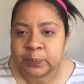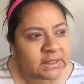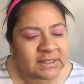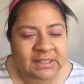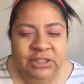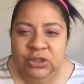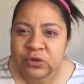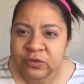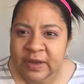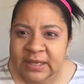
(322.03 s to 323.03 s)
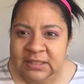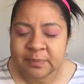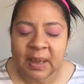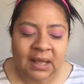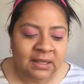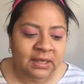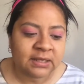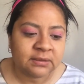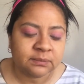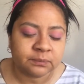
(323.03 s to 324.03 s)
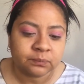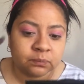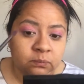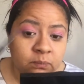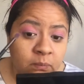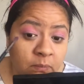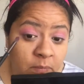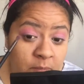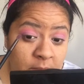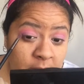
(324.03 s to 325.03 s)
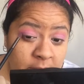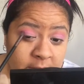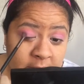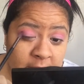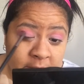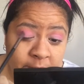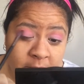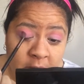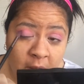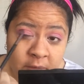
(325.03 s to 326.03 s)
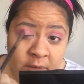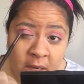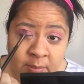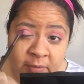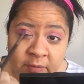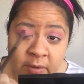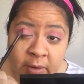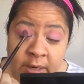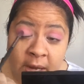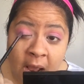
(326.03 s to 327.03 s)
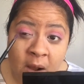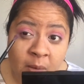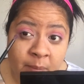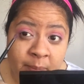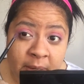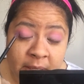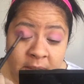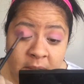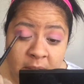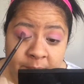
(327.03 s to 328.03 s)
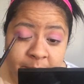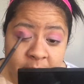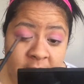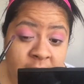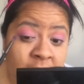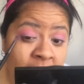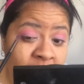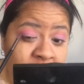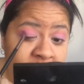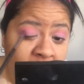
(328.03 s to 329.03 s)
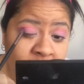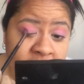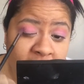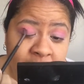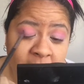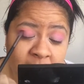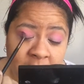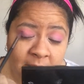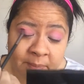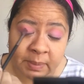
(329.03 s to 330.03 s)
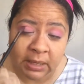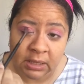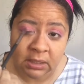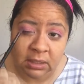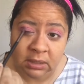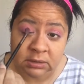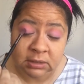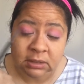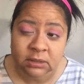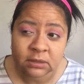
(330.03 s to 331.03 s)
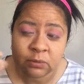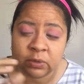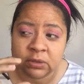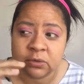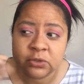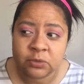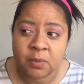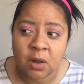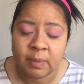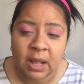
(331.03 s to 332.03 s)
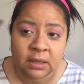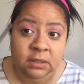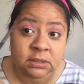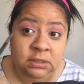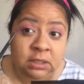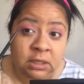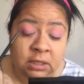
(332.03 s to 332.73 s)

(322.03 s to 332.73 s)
it's a Too Faced palette. I can't recall the name of it right now, but the name of the shadow is like bubblegum pink. It's like one of those small palettes.